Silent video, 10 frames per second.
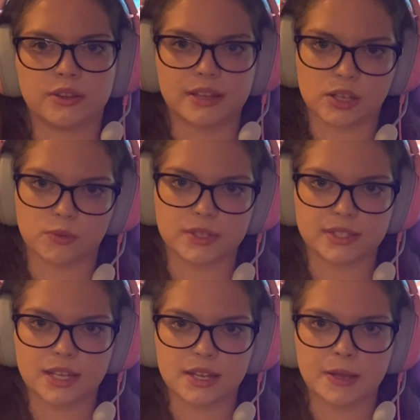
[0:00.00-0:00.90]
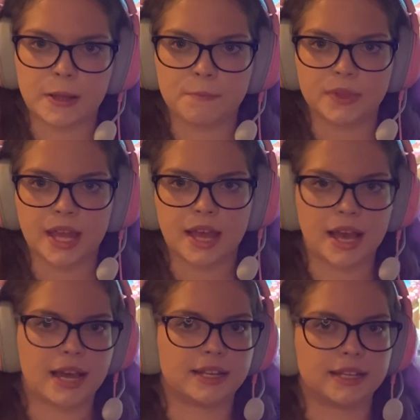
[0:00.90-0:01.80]
that was done,
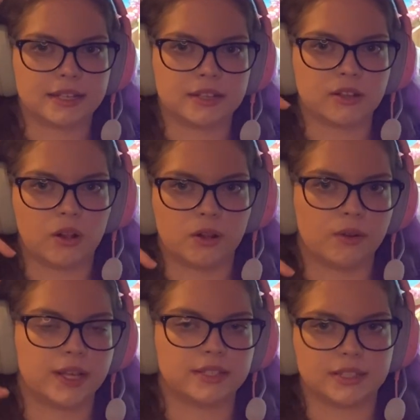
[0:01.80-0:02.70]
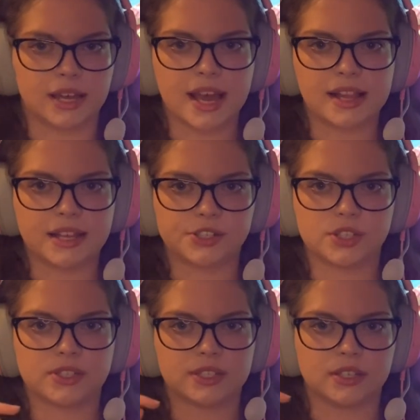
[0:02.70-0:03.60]
I did always the
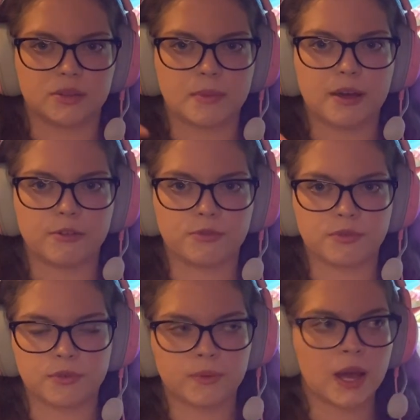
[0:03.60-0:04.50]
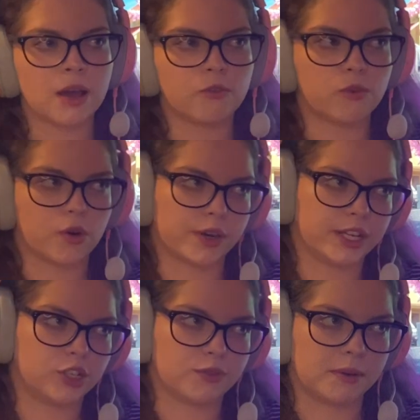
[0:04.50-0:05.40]
eyelashes and the mouth for
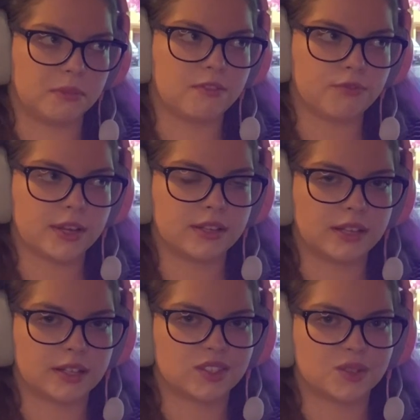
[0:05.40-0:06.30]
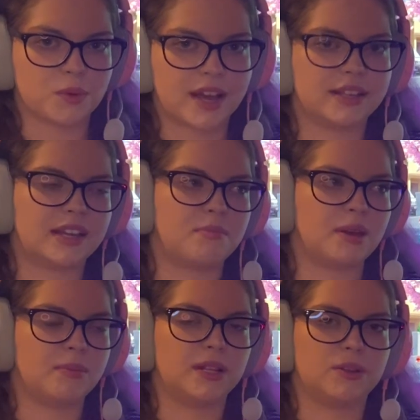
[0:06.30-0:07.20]
each frame different. That's why they
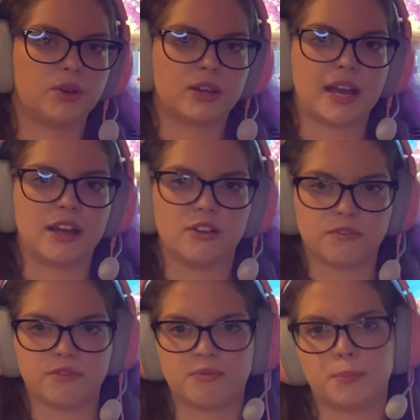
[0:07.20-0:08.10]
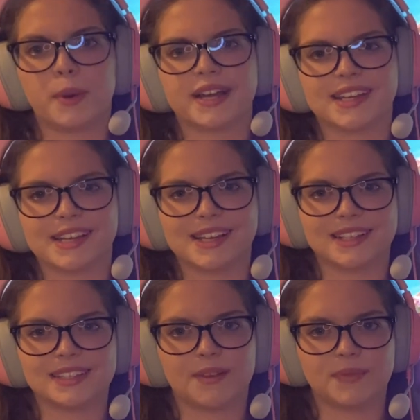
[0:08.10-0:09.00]
maybe look kind of buggy
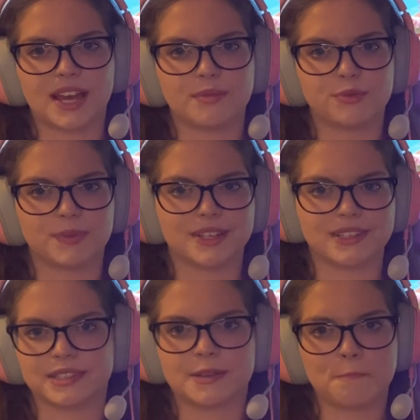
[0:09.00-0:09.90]
at sometimes because